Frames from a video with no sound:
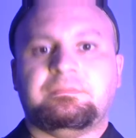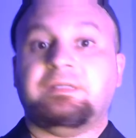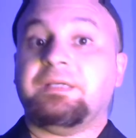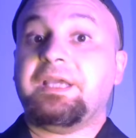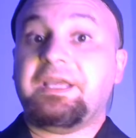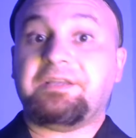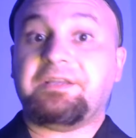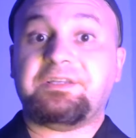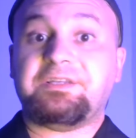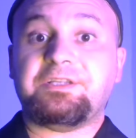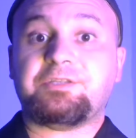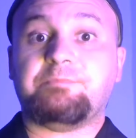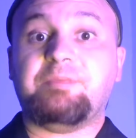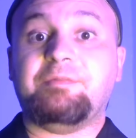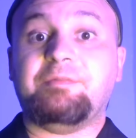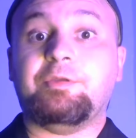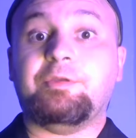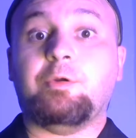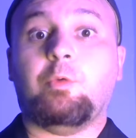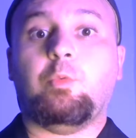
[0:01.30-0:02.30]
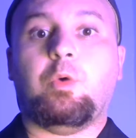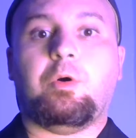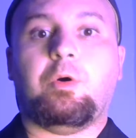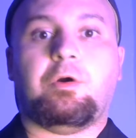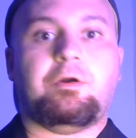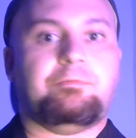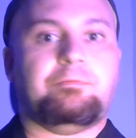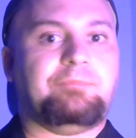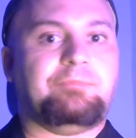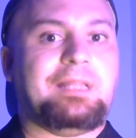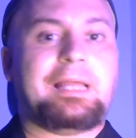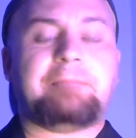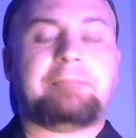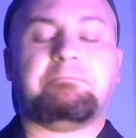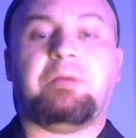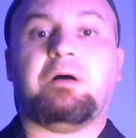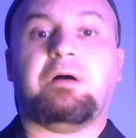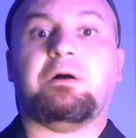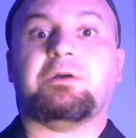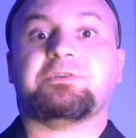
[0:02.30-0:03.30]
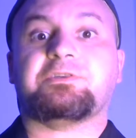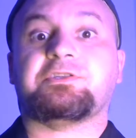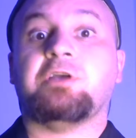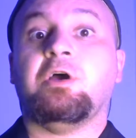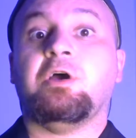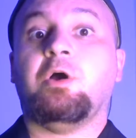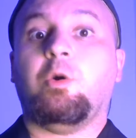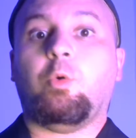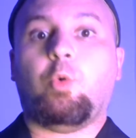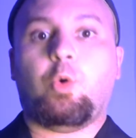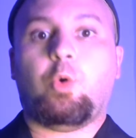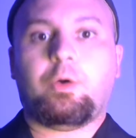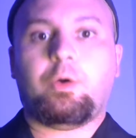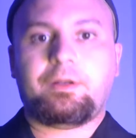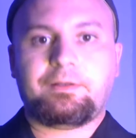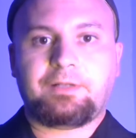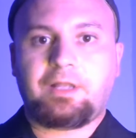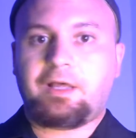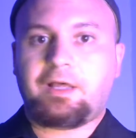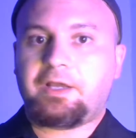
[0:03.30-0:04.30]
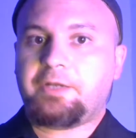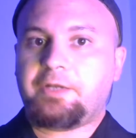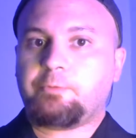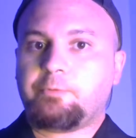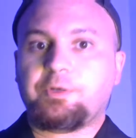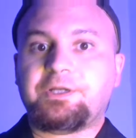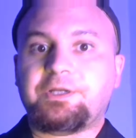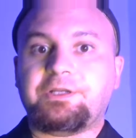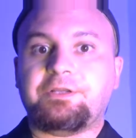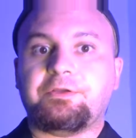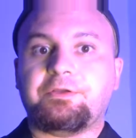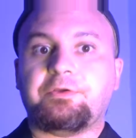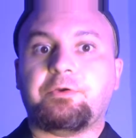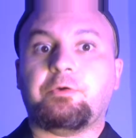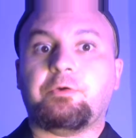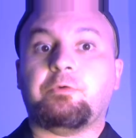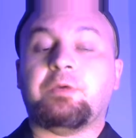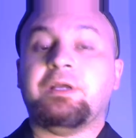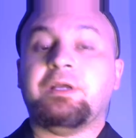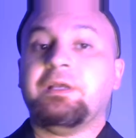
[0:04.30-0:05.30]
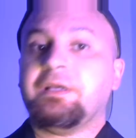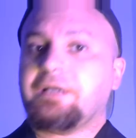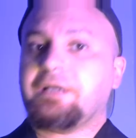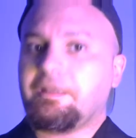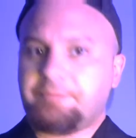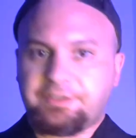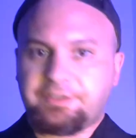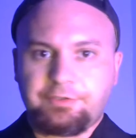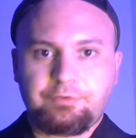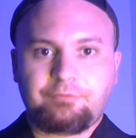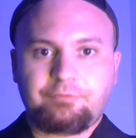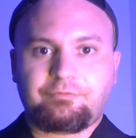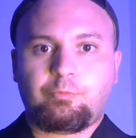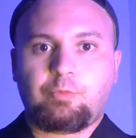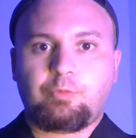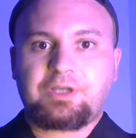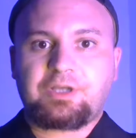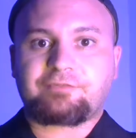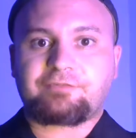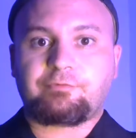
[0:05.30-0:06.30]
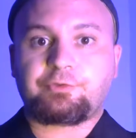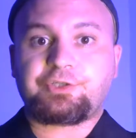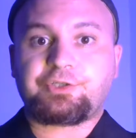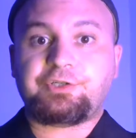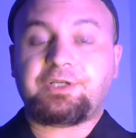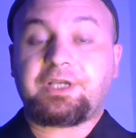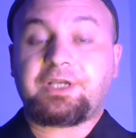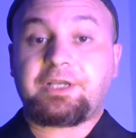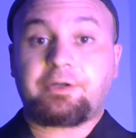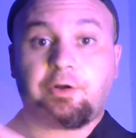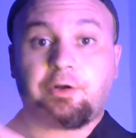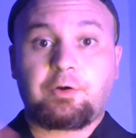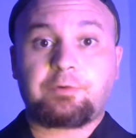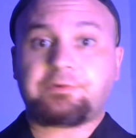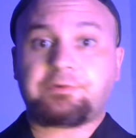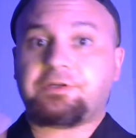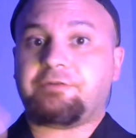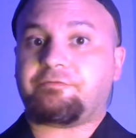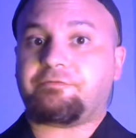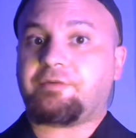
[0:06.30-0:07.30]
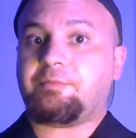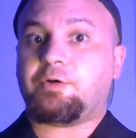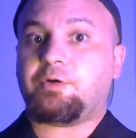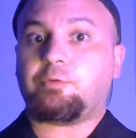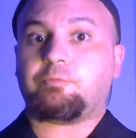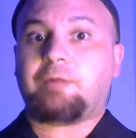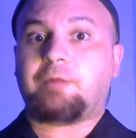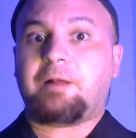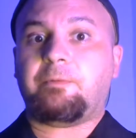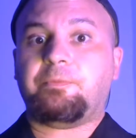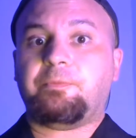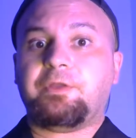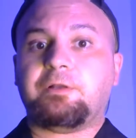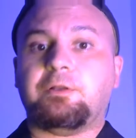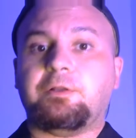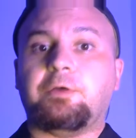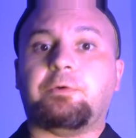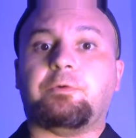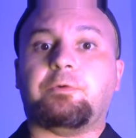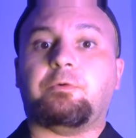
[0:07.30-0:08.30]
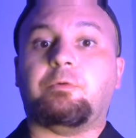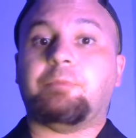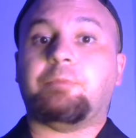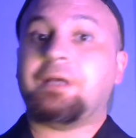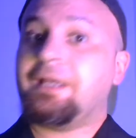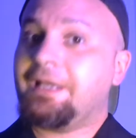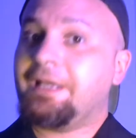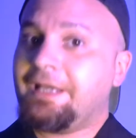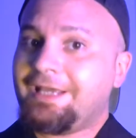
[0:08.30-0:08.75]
And it's BOR, Black Box Online Radio, coming to you from West Virginia at heart and from around the globe.